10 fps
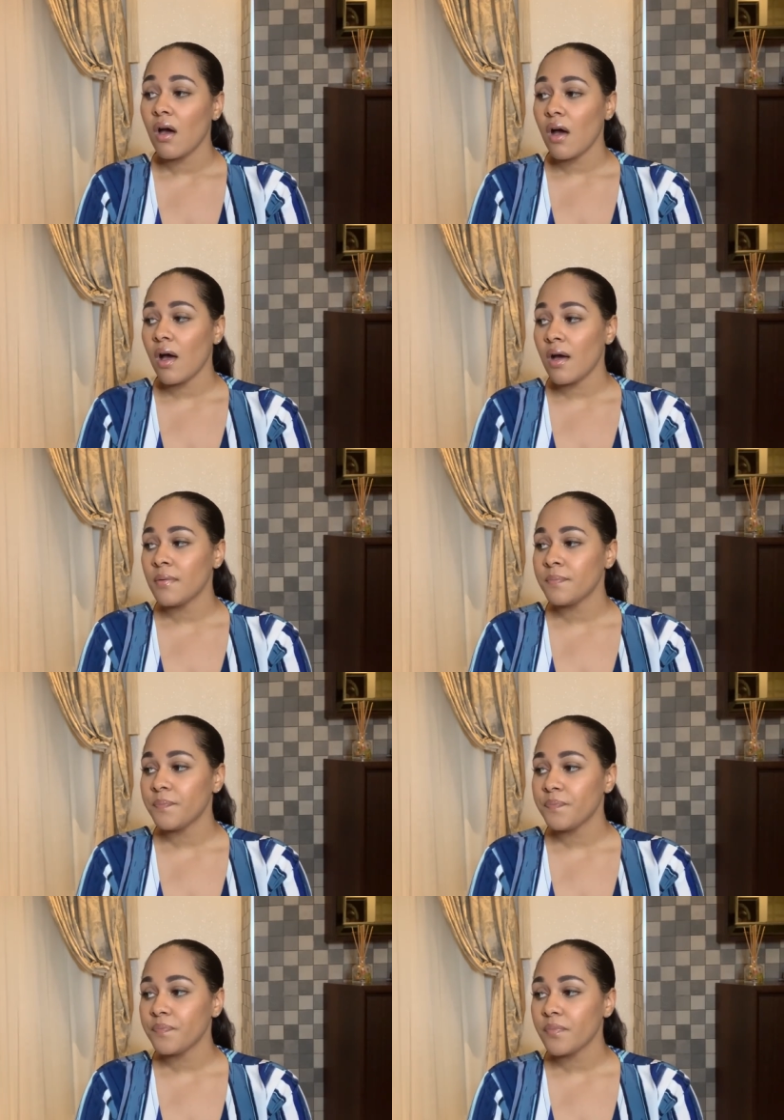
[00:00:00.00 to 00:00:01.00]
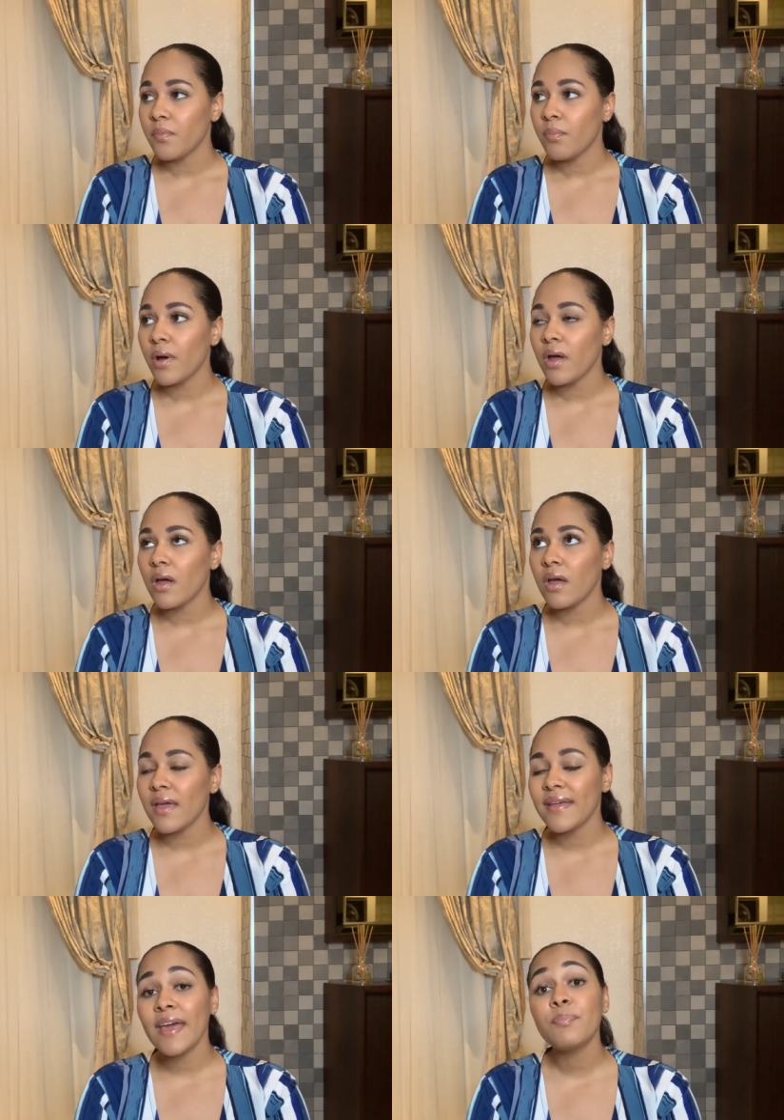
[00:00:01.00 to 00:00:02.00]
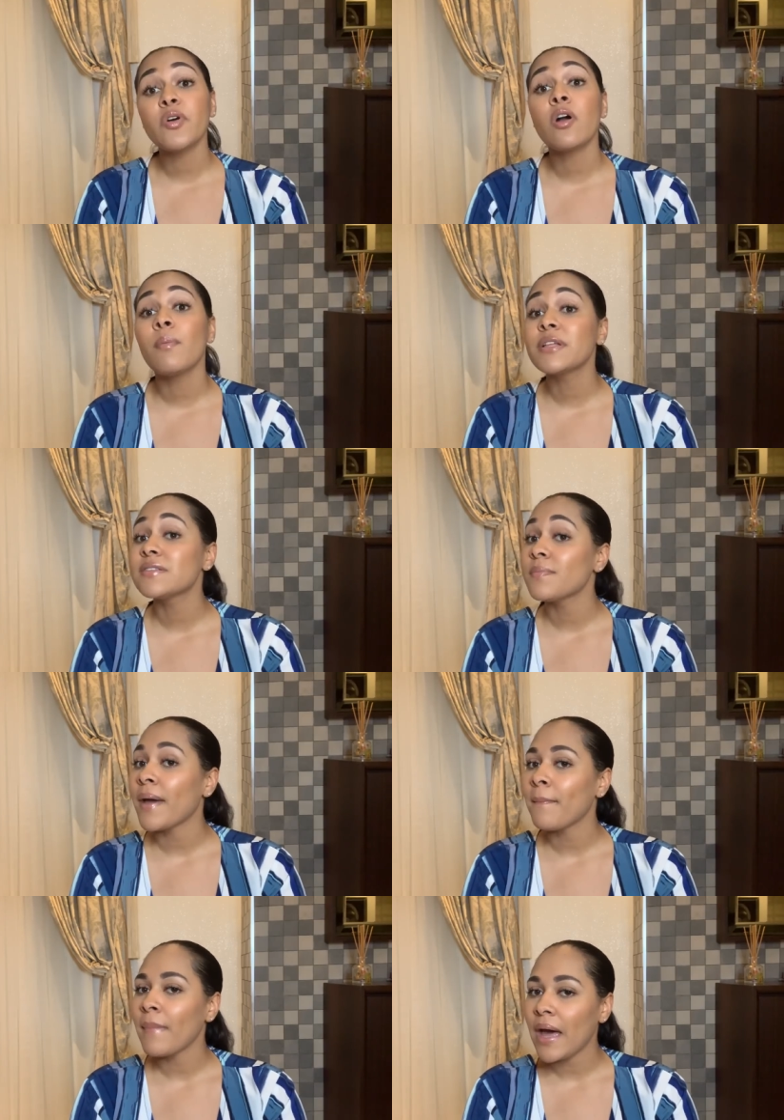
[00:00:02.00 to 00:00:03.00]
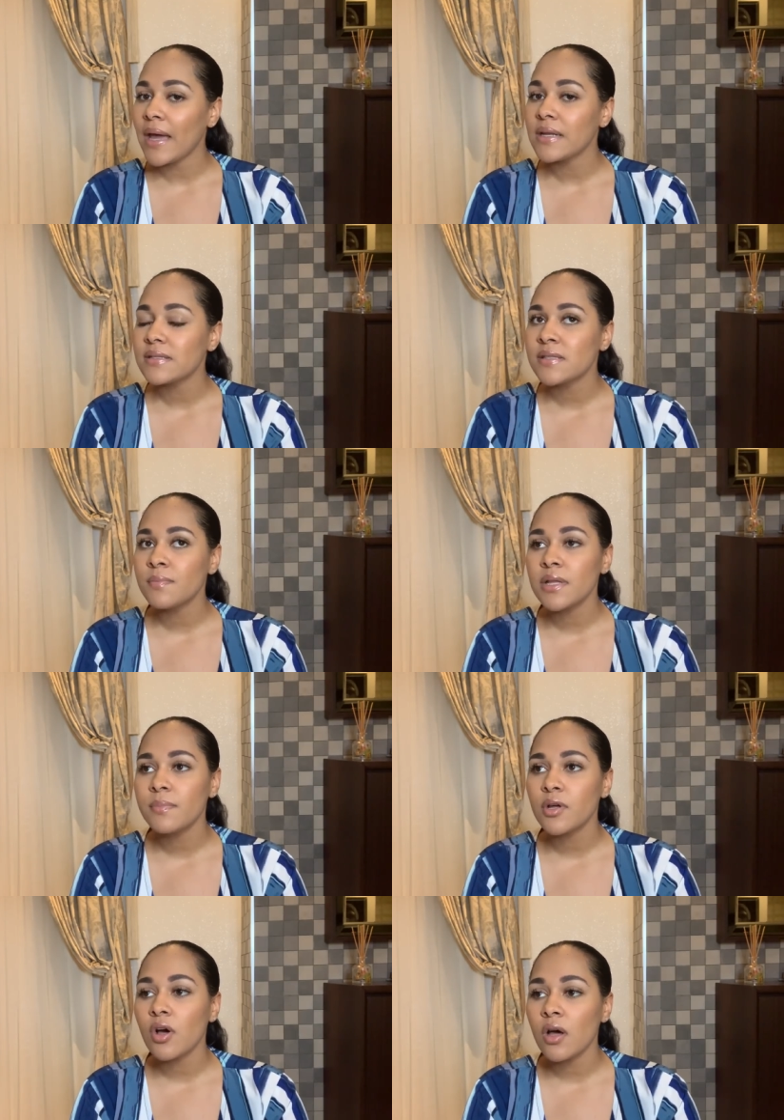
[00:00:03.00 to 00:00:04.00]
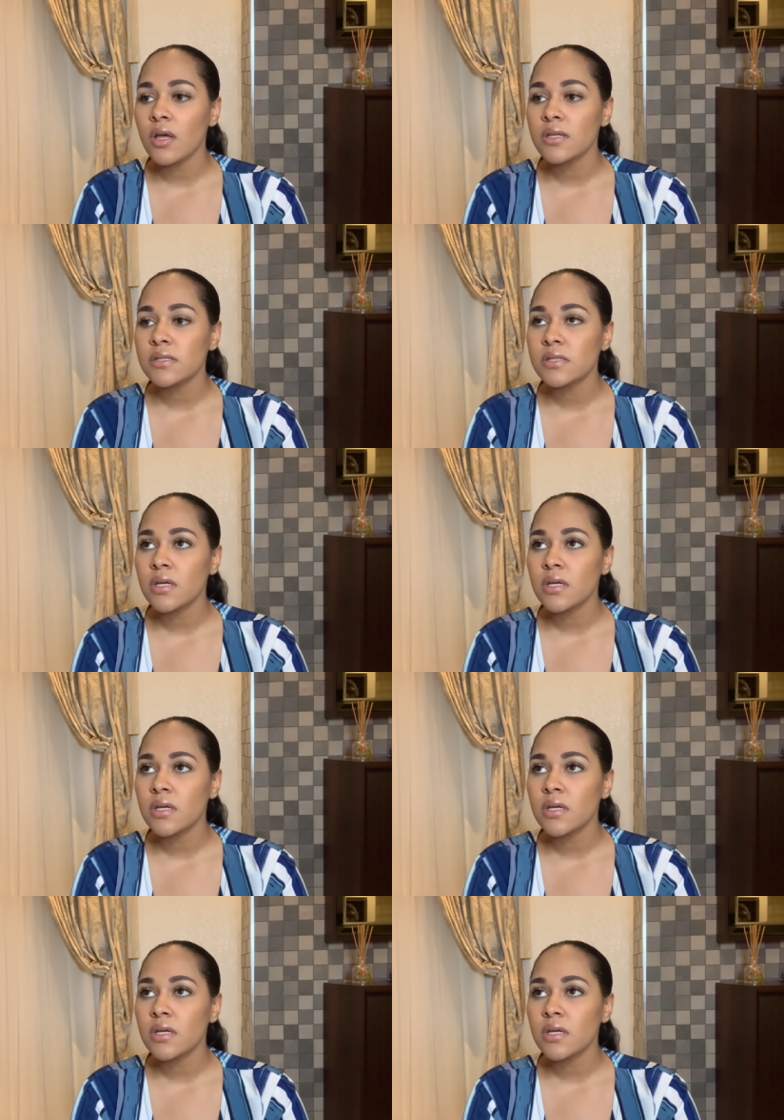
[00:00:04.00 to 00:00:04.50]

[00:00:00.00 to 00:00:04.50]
Um, but it kept on coming to my mind simply because,